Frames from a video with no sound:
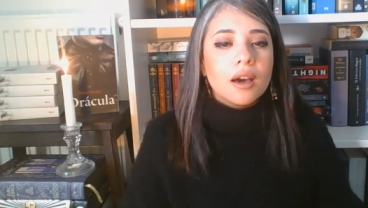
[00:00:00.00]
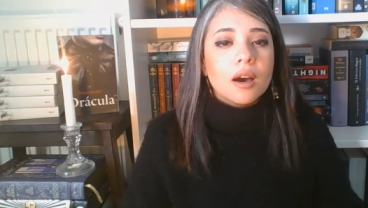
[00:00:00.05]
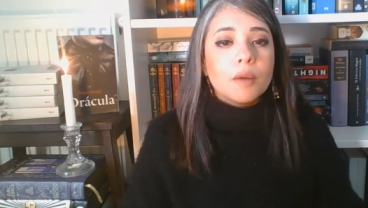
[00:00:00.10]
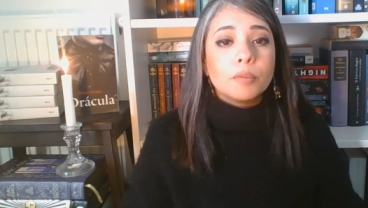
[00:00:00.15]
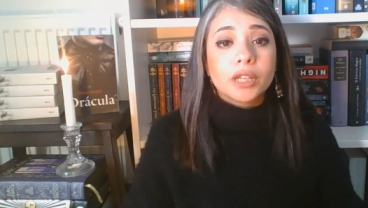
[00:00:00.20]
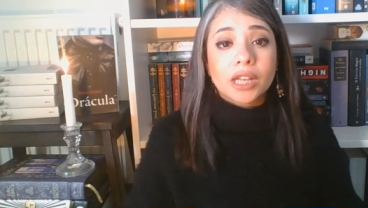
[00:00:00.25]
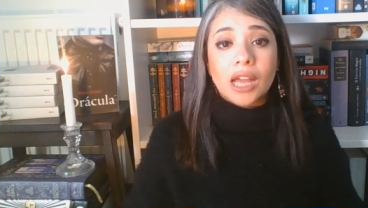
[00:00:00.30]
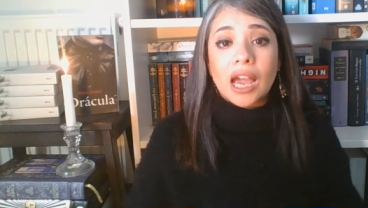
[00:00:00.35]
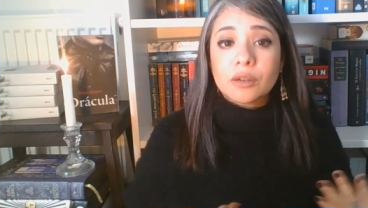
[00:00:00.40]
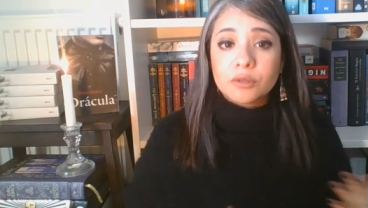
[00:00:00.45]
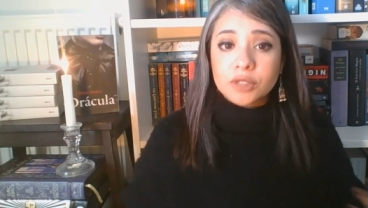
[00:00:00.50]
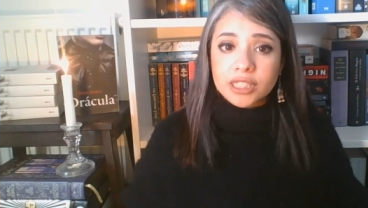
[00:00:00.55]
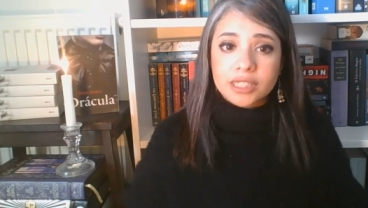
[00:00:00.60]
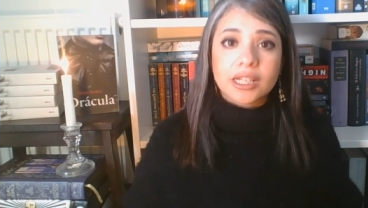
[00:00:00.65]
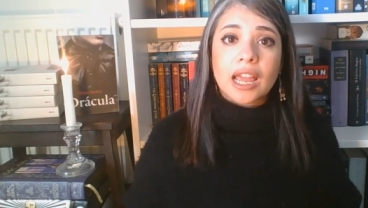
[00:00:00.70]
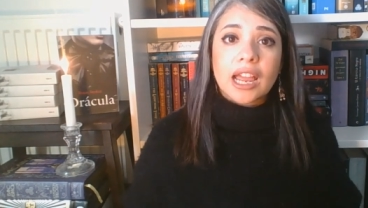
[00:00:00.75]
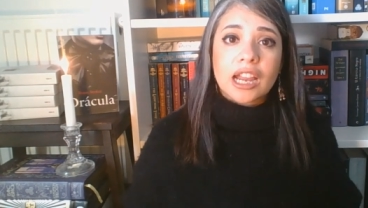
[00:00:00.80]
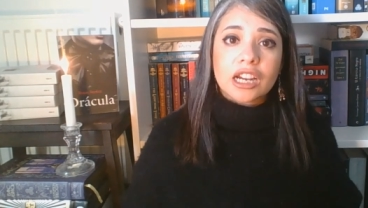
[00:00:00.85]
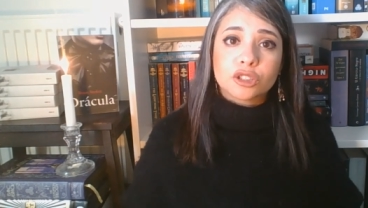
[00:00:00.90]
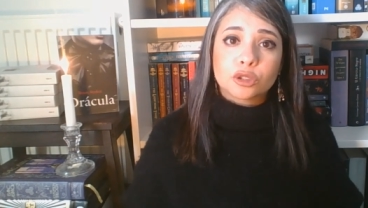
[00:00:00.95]
But I was an
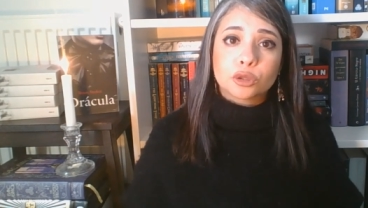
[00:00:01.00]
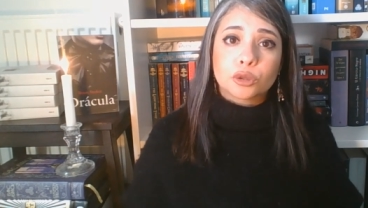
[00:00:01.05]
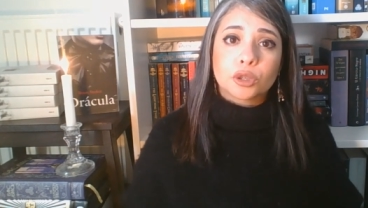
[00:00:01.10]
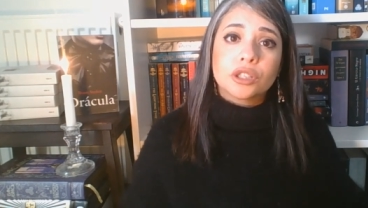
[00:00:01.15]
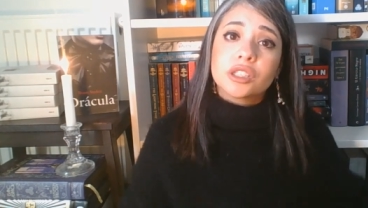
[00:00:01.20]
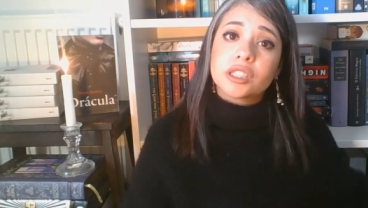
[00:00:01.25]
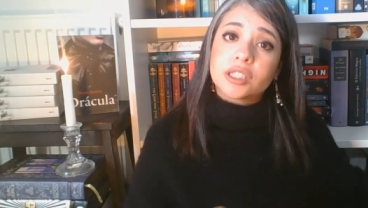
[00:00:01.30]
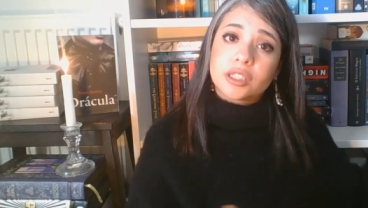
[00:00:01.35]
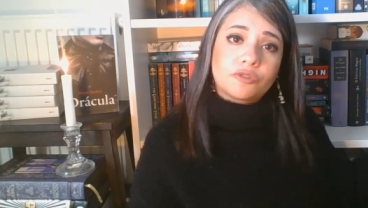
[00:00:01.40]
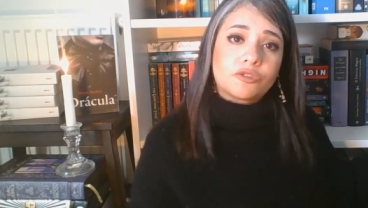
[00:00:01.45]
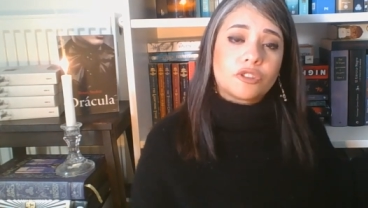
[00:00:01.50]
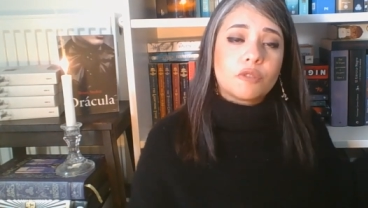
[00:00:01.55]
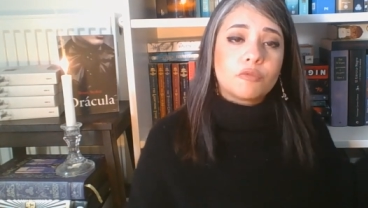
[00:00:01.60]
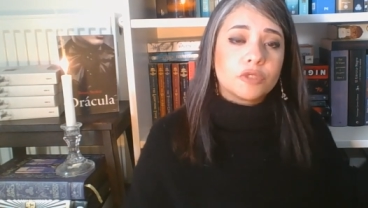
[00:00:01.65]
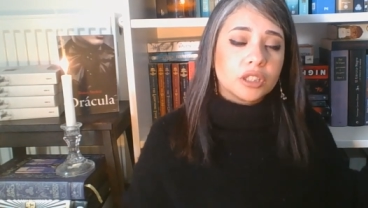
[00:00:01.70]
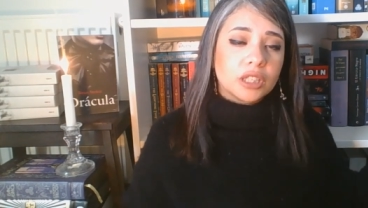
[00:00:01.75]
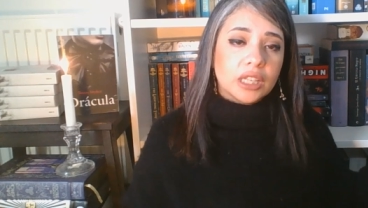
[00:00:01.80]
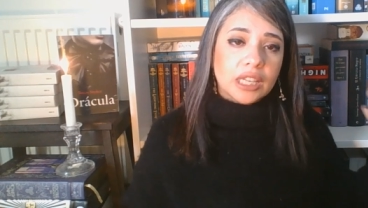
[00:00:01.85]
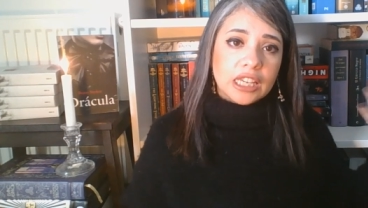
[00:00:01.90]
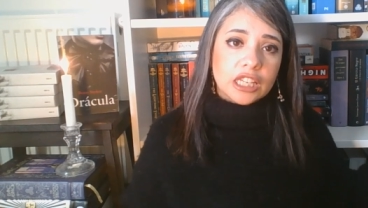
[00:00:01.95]
actress from
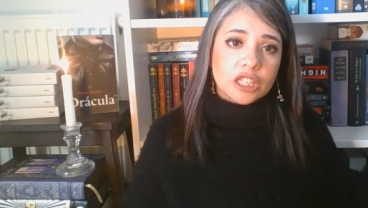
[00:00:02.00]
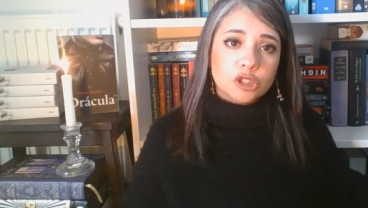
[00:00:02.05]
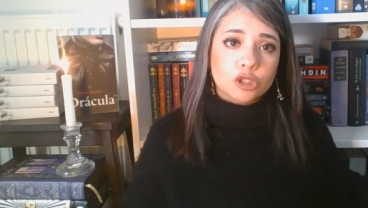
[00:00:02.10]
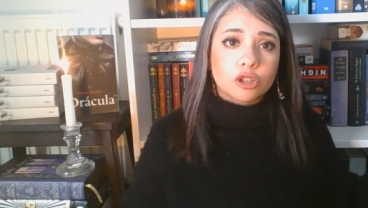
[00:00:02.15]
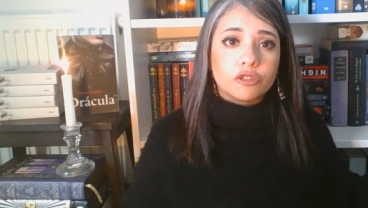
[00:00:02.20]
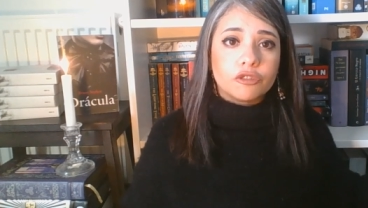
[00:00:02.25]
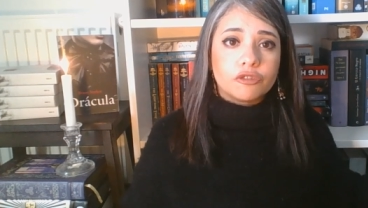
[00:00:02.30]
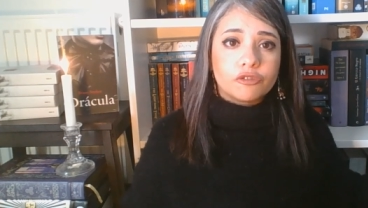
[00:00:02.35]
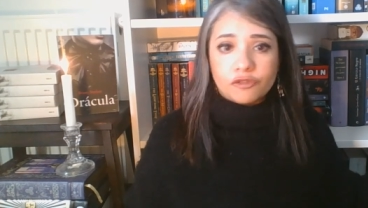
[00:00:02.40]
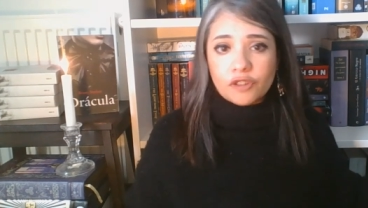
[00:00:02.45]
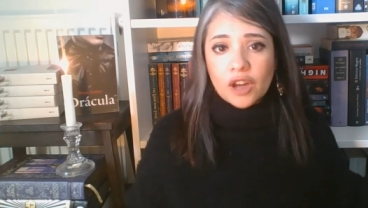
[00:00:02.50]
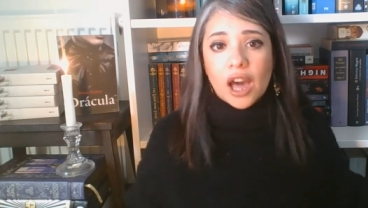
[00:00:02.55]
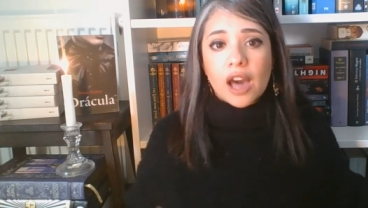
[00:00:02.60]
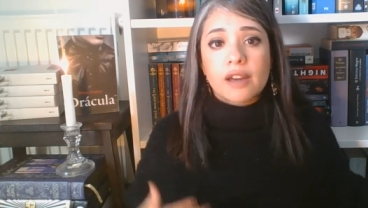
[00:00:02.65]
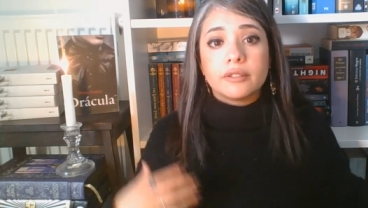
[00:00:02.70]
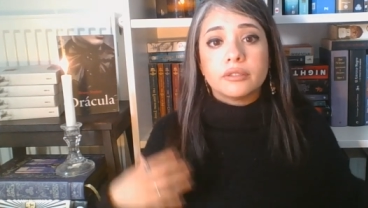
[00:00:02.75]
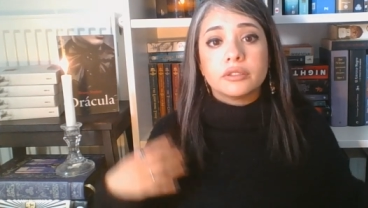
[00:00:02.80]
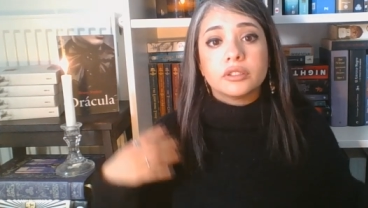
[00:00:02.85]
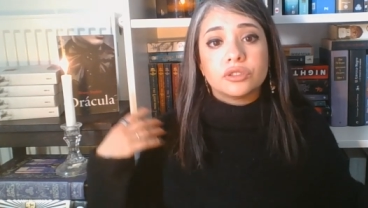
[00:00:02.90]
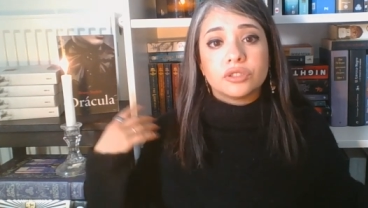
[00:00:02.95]
the age of
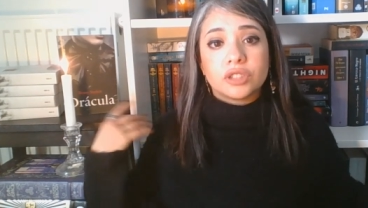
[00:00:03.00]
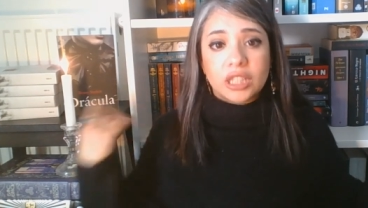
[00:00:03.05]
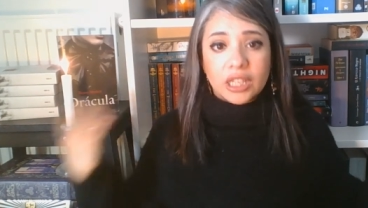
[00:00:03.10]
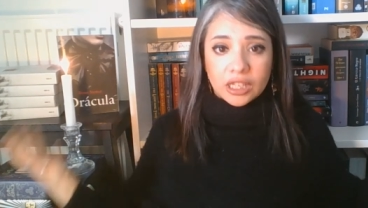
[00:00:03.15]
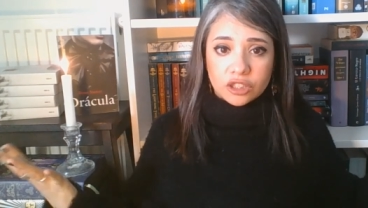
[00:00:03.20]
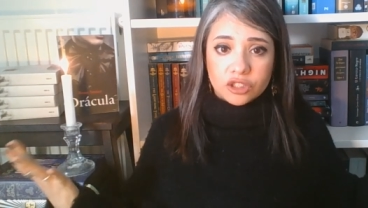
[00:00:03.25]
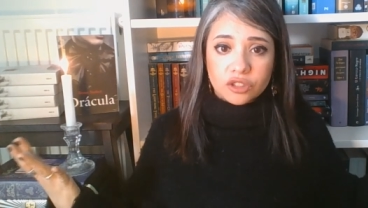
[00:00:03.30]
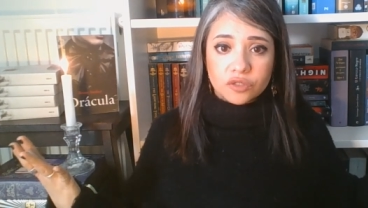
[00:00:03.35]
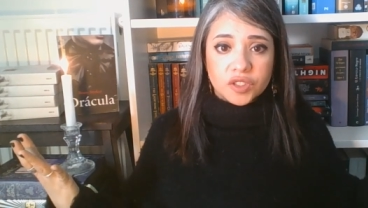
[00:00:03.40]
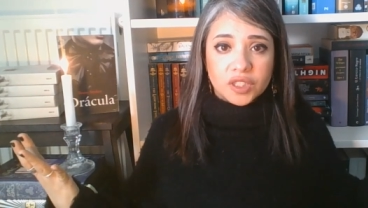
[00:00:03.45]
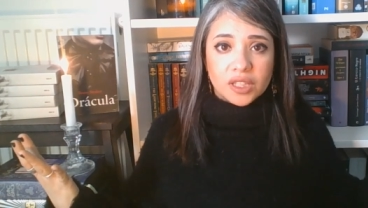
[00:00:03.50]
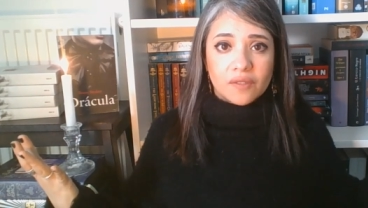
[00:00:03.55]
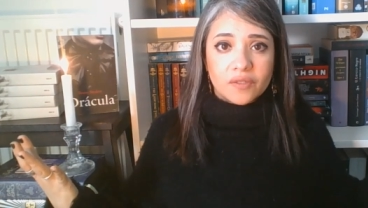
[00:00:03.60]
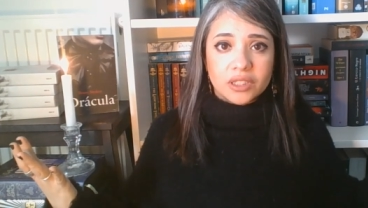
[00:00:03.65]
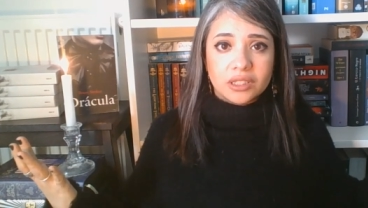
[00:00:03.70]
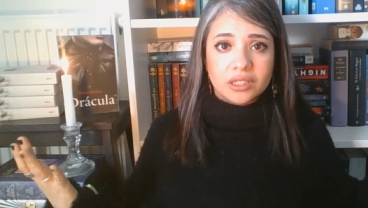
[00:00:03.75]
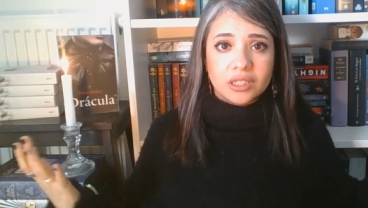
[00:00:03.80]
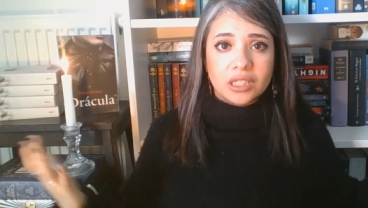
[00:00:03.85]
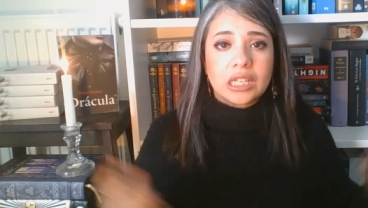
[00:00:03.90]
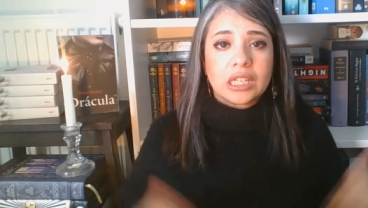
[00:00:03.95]
5 to the age of
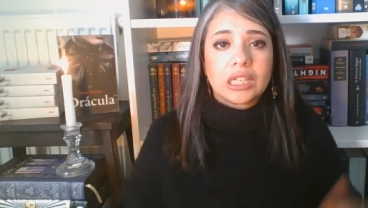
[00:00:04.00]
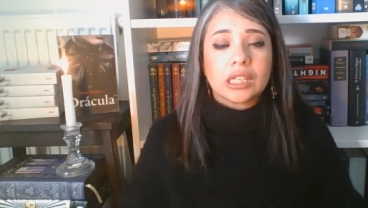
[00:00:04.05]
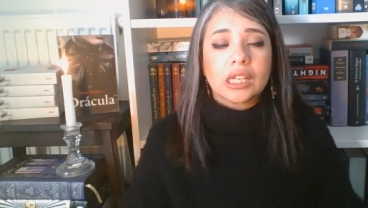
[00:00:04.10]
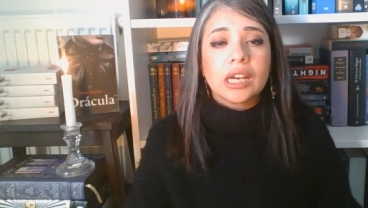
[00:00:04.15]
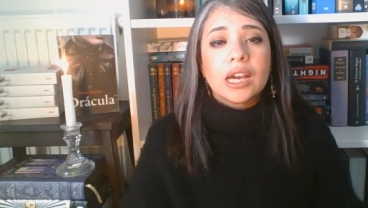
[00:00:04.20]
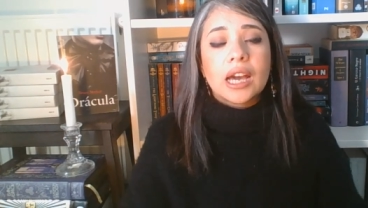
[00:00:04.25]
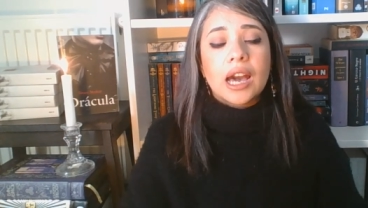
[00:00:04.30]
17.